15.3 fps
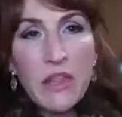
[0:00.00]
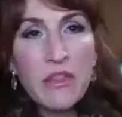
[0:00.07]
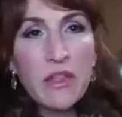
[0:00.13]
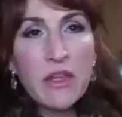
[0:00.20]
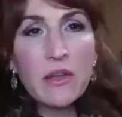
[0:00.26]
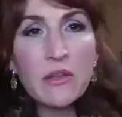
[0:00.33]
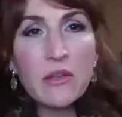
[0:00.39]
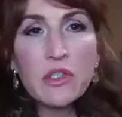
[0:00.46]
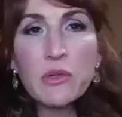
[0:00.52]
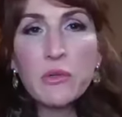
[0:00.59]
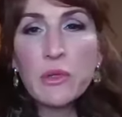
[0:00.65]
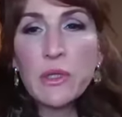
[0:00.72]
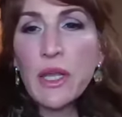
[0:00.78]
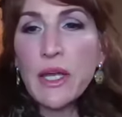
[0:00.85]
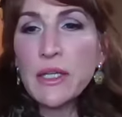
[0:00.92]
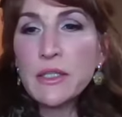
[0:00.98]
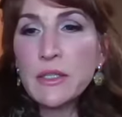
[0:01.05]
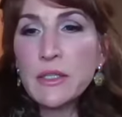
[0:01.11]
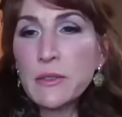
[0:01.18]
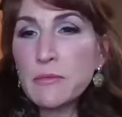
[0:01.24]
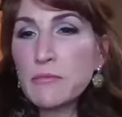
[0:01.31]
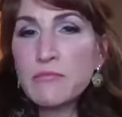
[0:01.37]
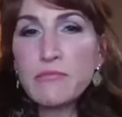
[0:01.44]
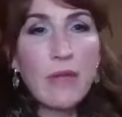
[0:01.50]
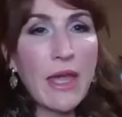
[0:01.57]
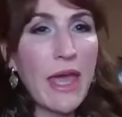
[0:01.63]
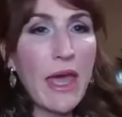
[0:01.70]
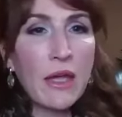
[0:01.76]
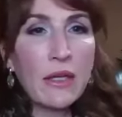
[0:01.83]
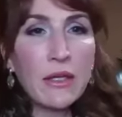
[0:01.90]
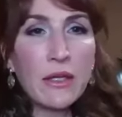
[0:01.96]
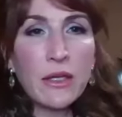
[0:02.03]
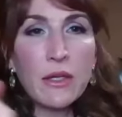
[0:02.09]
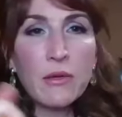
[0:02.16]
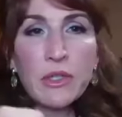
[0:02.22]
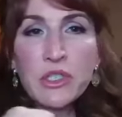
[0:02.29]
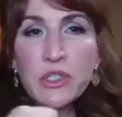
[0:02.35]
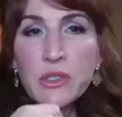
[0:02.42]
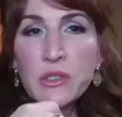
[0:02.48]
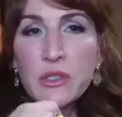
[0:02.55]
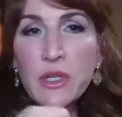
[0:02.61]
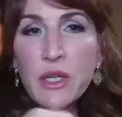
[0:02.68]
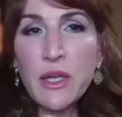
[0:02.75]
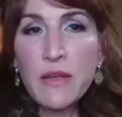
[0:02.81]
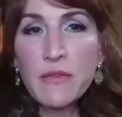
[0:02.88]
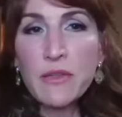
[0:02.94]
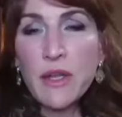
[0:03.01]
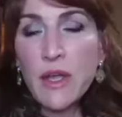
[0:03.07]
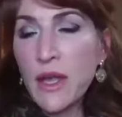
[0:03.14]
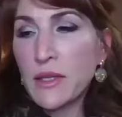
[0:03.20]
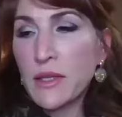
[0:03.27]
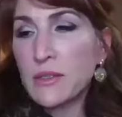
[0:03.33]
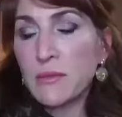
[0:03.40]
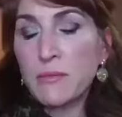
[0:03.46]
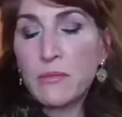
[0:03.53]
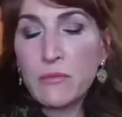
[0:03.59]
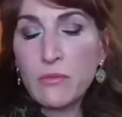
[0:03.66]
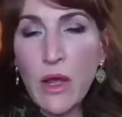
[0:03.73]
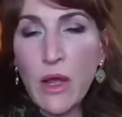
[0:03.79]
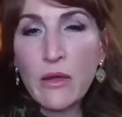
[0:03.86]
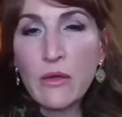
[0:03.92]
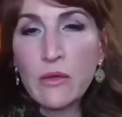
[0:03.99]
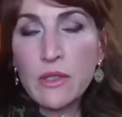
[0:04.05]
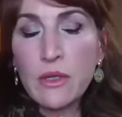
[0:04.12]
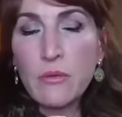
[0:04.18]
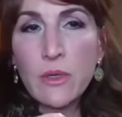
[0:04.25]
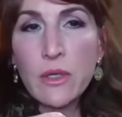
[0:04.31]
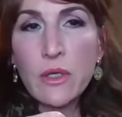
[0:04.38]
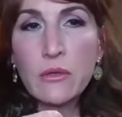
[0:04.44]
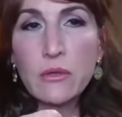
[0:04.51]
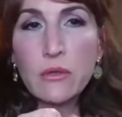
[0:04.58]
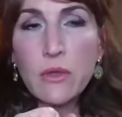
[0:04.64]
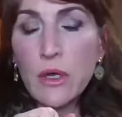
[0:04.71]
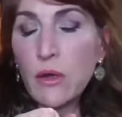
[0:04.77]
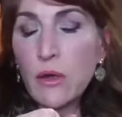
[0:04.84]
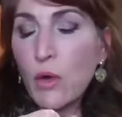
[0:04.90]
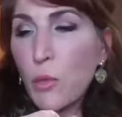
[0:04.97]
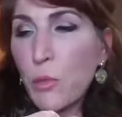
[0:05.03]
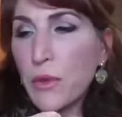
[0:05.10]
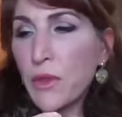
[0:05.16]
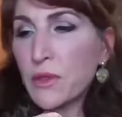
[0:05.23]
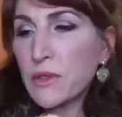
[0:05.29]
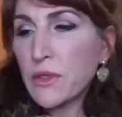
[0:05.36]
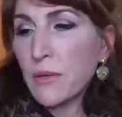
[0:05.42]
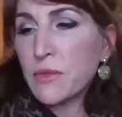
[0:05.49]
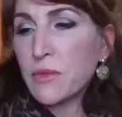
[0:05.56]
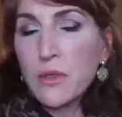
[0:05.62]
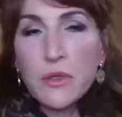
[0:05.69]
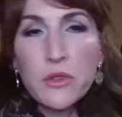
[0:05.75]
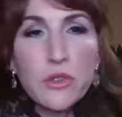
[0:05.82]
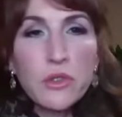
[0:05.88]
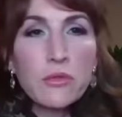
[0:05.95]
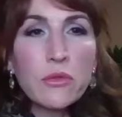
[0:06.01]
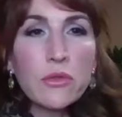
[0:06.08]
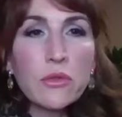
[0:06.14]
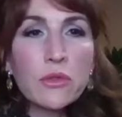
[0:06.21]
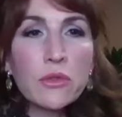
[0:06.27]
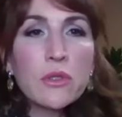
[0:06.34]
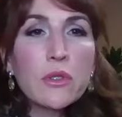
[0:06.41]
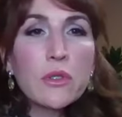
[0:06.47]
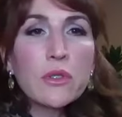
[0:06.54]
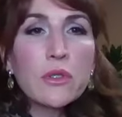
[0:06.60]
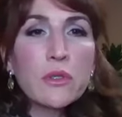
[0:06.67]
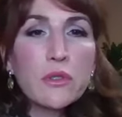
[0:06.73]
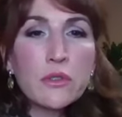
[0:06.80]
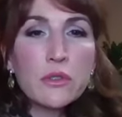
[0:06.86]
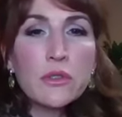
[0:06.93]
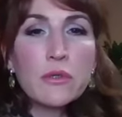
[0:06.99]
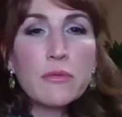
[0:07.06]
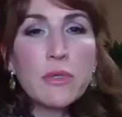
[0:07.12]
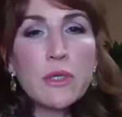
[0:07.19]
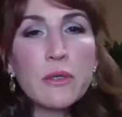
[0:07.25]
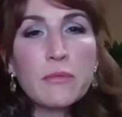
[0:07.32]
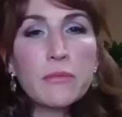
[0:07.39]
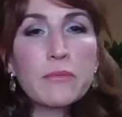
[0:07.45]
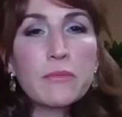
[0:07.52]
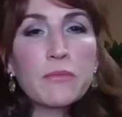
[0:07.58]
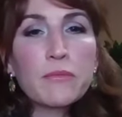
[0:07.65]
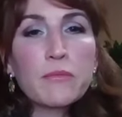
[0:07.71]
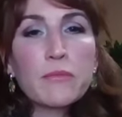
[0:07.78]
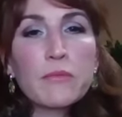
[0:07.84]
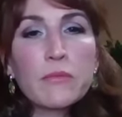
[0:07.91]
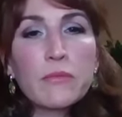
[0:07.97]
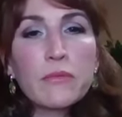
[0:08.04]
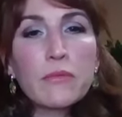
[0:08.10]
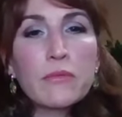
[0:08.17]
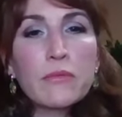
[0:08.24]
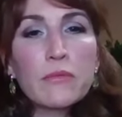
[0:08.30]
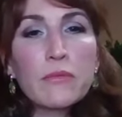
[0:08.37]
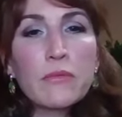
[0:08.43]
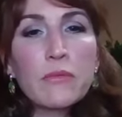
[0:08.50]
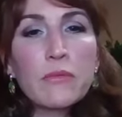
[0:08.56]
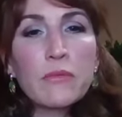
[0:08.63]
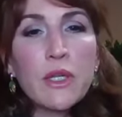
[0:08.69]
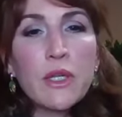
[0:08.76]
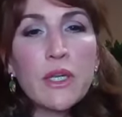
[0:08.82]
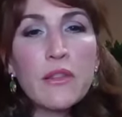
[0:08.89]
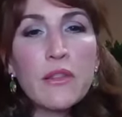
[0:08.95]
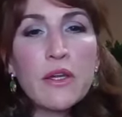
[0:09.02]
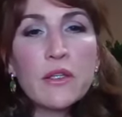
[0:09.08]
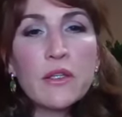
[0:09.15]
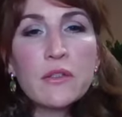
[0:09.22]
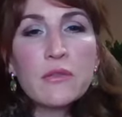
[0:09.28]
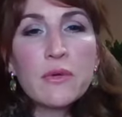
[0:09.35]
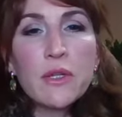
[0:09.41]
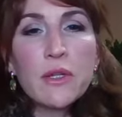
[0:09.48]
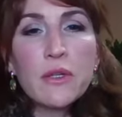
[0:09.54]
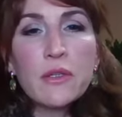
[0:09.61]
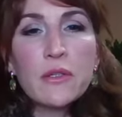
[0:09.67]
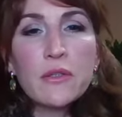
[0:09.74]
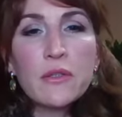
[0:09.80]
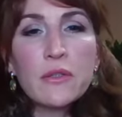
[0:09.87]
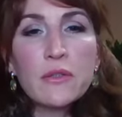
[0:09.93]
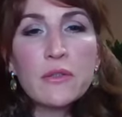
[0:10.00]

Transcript: anything else you would like to add? Any questions that I haven't asked? Because I will open this up to the juniors in just a minute. Any thoughts, Will? On